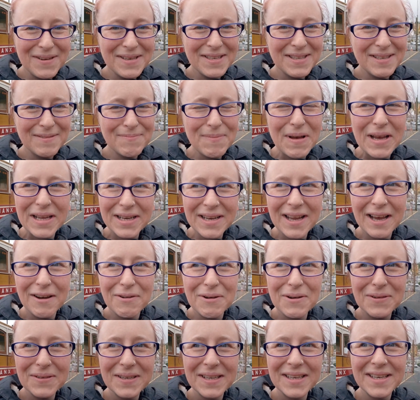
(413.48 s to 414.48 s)
going to ask the man
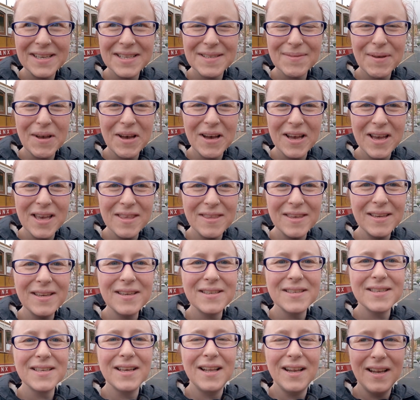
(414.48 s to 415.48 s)
how old it is, but I
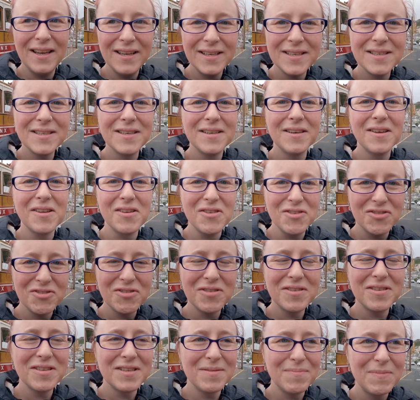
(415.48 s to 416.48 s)
think it's at least
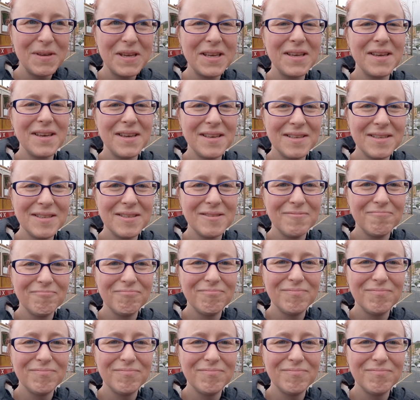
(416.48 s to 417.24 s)
100, that's my guess.